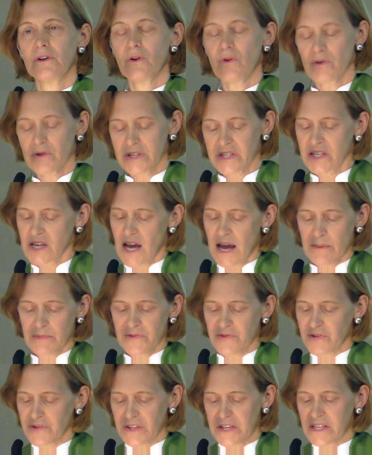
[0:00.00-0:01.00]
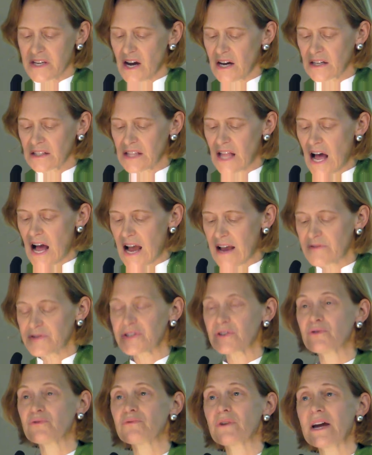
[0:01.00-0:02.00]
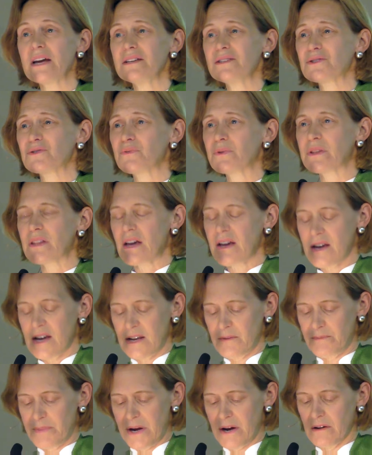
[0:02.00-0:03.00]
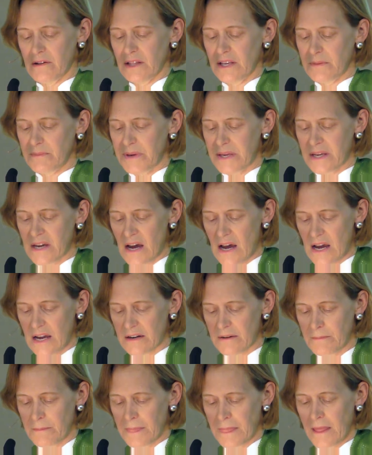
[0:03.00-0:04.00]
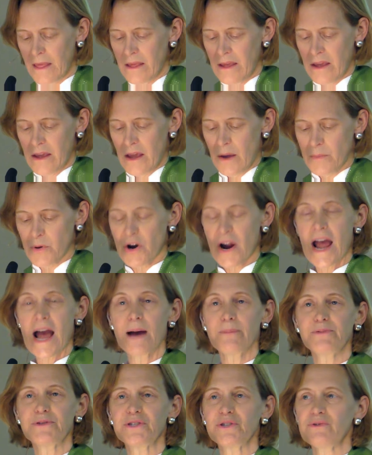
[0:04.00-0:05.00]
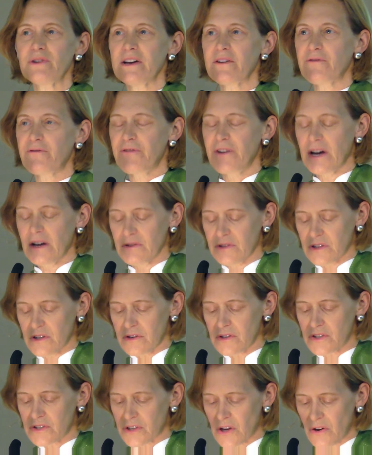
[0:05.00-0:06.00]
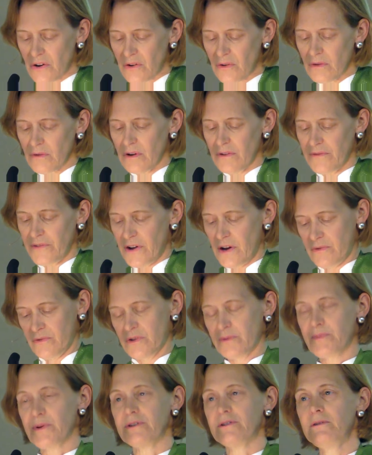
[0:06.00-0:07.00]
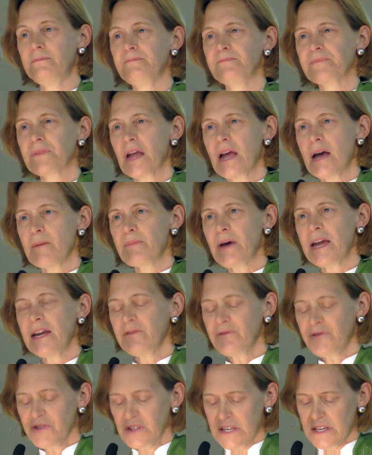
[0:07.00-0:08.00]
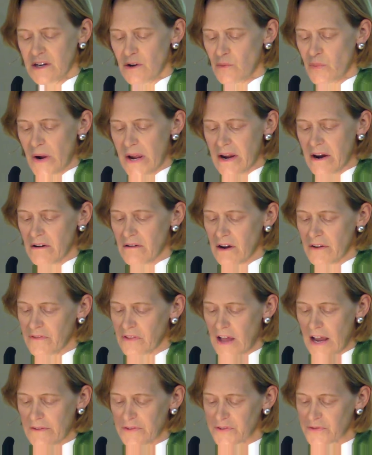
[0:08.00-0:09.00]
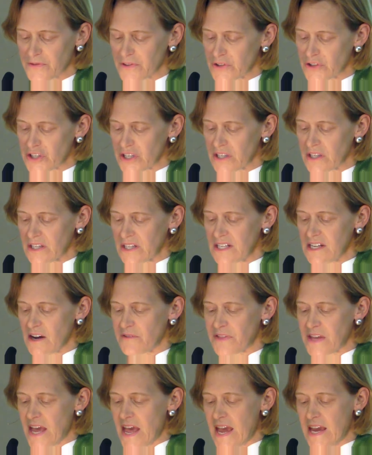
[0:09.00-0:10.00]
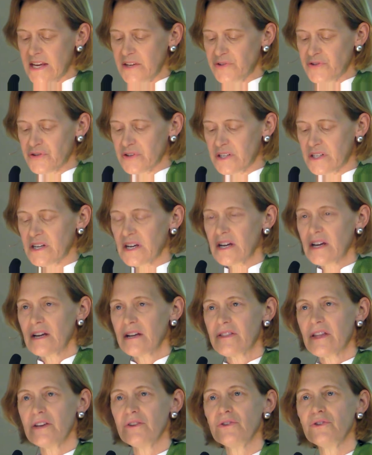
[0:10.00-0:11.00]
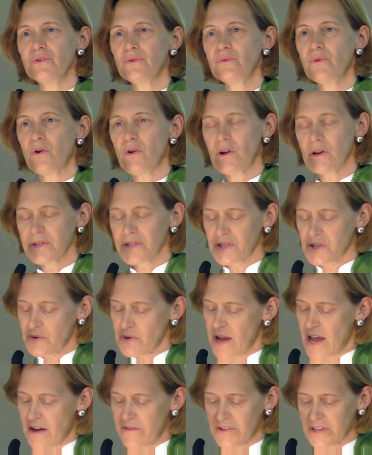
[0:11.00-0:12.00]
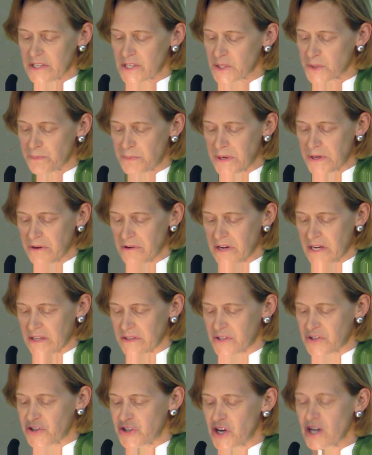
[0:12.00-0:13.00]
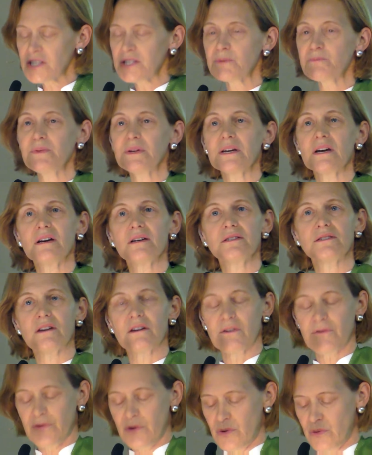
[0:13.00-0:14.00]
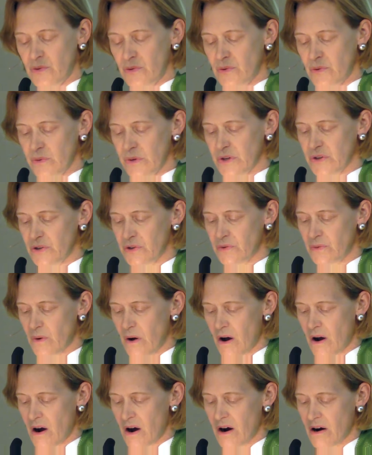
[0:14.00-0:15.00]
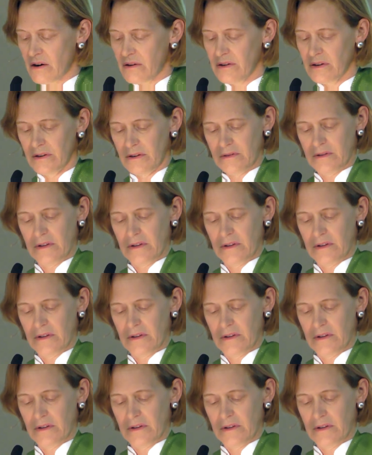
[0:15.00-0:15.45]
or sobbed for the young lives erased when they had barely begun. Perhaps you have felt so vulnerable, painfully aware of life's fragility, of the hatred that you also have experienced just because of who you are.